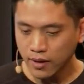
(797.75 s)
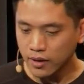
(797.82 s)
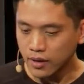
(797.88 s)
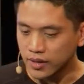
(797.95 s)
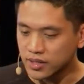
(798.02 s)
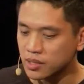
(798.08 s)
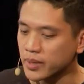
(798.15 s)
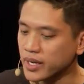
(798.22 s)

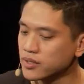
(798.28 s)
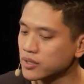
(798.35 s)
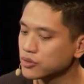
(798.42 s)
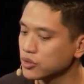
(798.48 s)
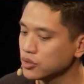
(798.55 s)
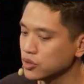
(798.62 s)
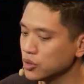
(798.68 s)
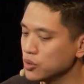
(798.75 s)
It is amazing
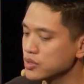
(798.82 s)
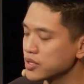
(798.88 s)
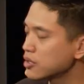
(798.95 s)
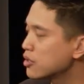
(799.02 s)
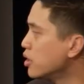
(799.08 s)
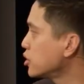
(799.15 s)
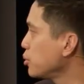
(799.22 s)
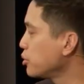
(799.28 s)
to use and
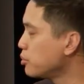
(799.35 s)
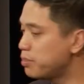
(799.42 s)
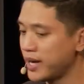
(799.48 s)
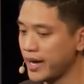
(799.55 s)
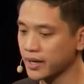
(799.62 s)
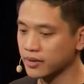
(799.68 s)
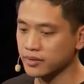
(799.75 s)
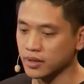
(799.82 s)
contribute
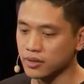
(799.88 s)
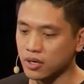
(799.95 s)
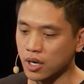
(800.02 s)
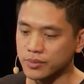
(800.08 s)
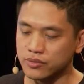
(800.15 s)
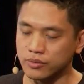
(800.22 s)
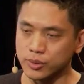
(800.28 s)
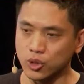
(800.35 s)
back that
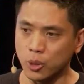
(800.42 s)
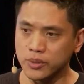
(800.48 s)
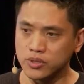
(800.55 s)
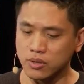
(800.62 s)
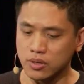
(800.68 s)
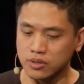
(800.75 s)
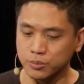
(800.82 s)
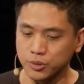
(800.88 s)
comes from the open
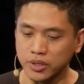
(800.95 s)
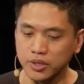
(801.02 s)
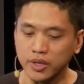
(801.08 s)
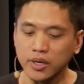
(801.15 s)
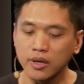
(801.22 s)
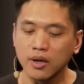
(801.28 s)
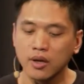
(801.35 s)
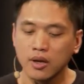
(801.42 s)
source
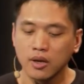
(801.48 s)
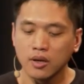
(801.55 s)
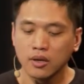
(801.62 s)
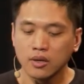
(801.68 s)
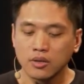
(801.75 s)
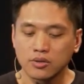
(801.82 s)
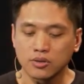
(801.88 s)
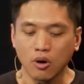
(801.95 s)
community.
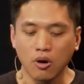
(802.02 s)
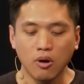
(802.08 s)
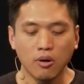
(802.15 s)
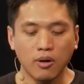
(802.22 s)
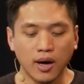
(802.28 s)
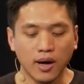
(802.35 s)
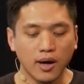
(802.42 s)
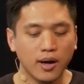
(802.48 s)
So
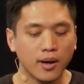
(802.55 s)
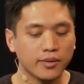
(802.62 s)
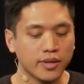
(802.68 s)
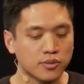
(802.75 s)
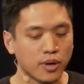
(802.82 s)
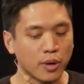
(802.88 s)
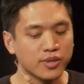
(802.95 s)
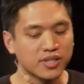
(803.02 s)

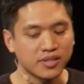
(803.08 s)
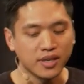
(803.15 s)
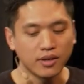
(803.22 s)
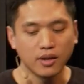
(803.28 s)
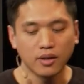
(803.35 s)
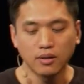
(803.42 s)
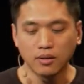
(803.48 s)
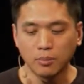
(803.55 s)
that's why we see
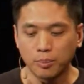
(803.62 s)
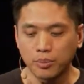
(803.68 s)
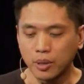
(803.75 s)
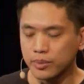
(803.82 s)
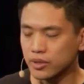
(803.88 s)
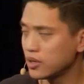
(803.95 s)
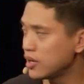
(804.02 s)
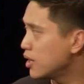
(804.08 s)

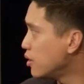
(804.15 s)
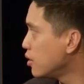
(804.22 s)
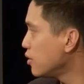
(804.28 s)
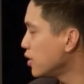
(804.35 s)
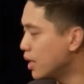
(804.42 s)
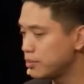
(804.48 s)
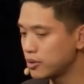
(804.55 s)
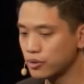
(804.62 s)
popular
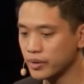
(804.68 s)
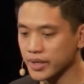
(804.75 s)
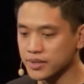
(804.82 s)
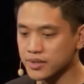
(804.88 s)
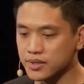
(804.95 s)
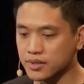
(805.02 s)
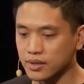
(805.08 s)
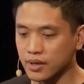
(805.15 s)

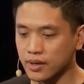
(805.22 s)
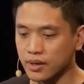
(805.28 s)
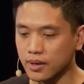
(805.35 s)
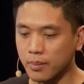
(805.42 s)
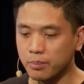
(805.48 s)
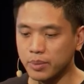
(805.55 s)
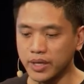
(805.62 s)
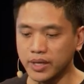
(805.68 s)
libraries
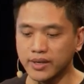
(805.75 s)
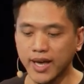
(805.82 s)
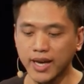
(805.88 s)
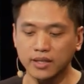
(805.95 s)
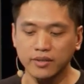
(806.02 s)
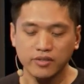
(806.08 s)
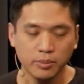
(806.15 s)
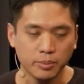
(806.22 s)
being
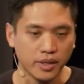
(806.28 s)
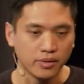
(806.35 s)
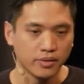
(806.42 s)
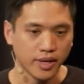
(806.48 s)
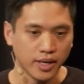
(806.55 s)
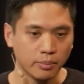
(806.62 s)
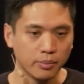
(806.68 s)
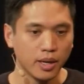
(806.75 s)
actively
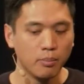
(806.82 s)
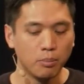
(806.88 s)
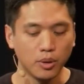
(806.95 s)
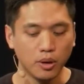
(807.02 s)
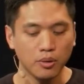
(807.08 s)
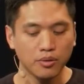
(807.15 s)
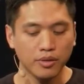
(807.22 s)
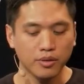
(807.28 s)
maintained by
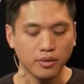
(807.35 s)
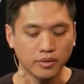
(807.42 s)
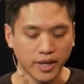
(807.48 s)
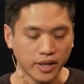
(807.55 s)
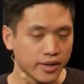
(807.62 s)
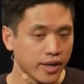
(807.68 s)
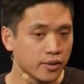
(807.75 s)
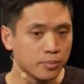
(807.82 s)
both
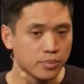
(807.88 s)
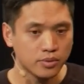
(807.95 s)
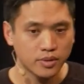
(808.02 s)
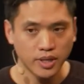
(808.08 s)
dedicated